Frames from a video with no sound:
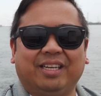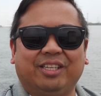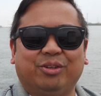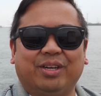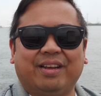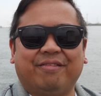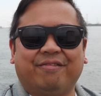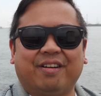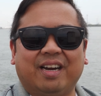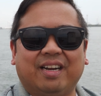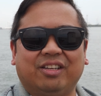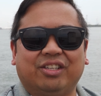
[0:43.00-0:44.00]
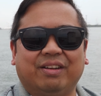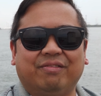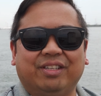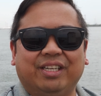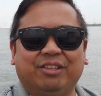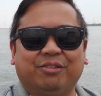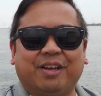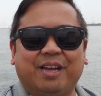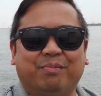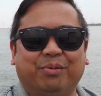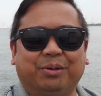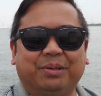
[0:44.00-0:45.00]
It is today Friday seventeenth of
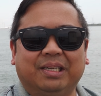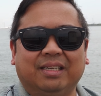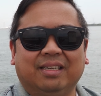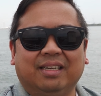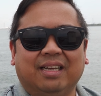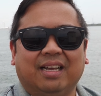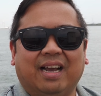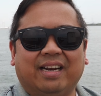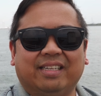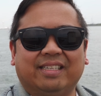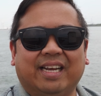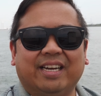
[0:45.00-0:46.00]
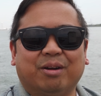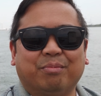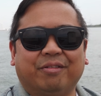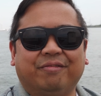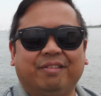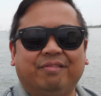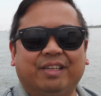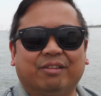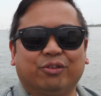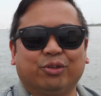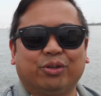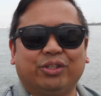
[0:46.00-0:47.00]
April and it's day number fifteen
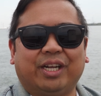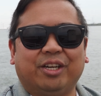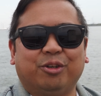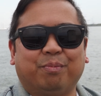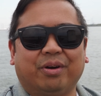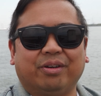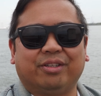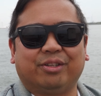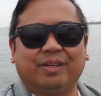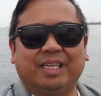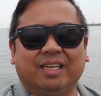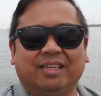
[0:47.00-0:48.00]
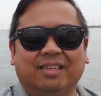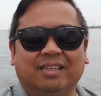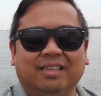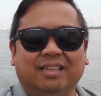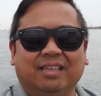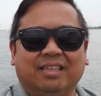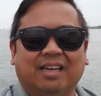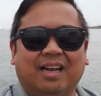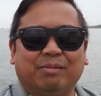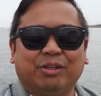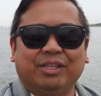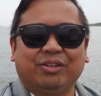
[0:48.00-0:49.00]
of Slots Challenge part three.
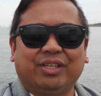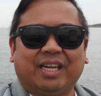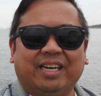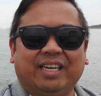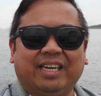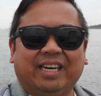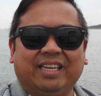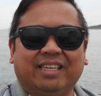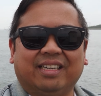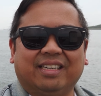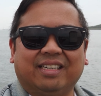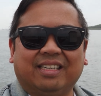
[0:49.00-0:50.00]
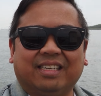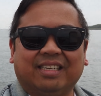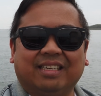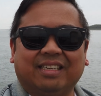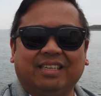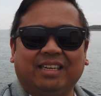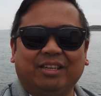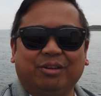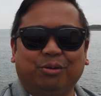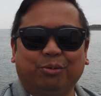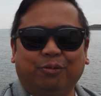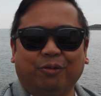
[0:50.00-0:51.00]
I'm still standing in uh, in
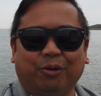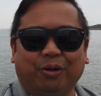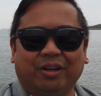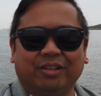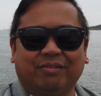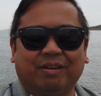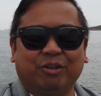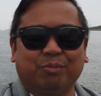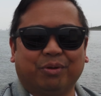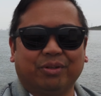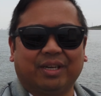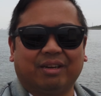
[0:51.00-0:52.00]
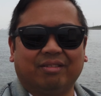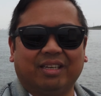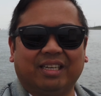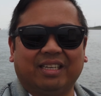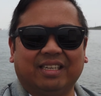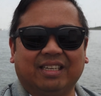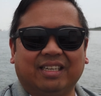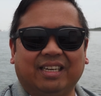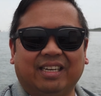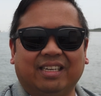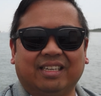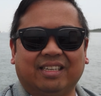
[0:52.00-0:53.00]
Hoek van Holland, a very small town uh,
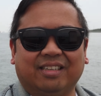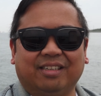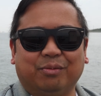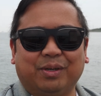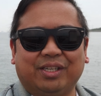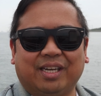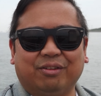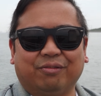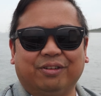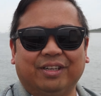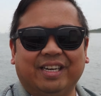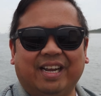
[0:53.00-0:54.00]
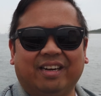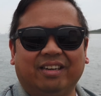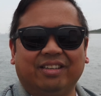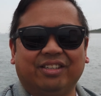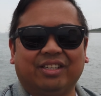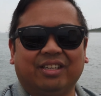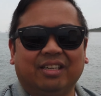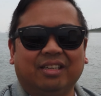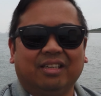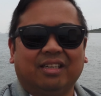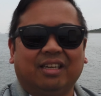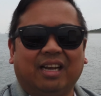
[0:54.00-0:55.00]
in uh, the west side of the Netherlands
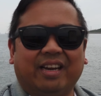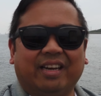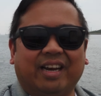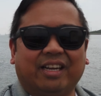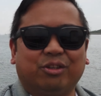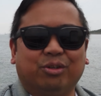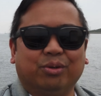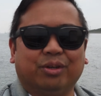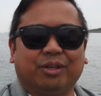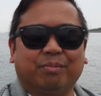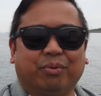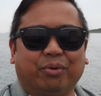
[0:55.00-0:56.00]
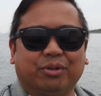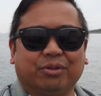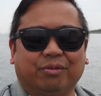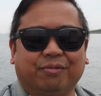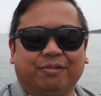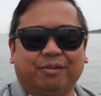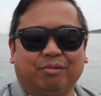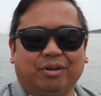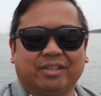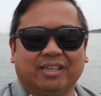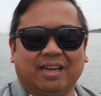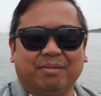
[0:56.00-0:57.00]
and next to the port of uh,
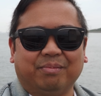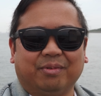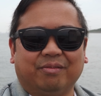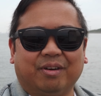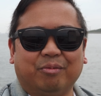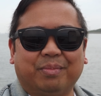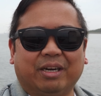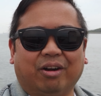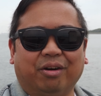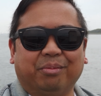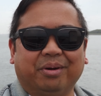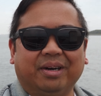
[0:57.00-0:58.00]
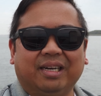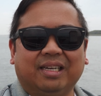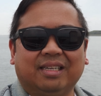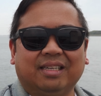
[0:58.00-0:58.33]
Rotterdam, a very big harbour.